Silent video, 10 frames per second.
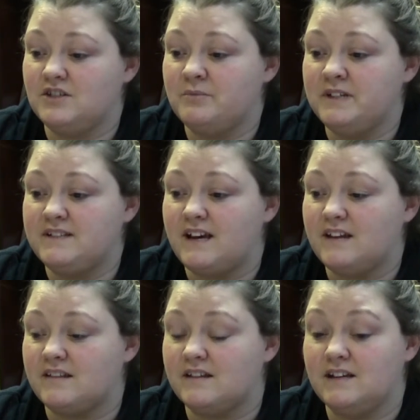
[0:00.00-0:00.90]
tremendous
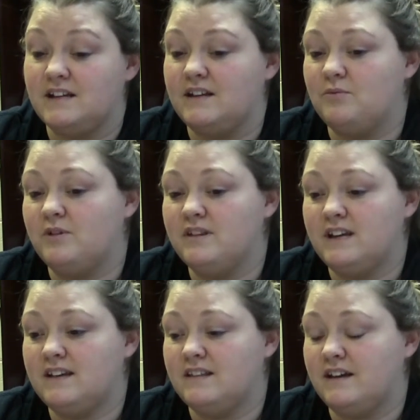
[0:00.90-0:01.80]
athlete, and one
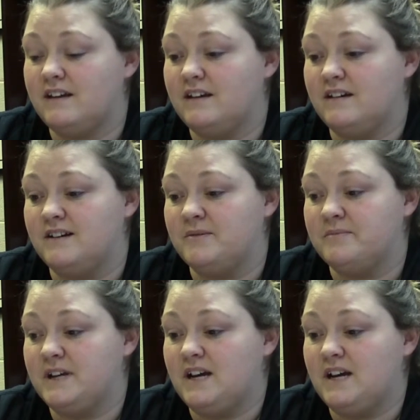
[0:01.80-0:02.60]
thing that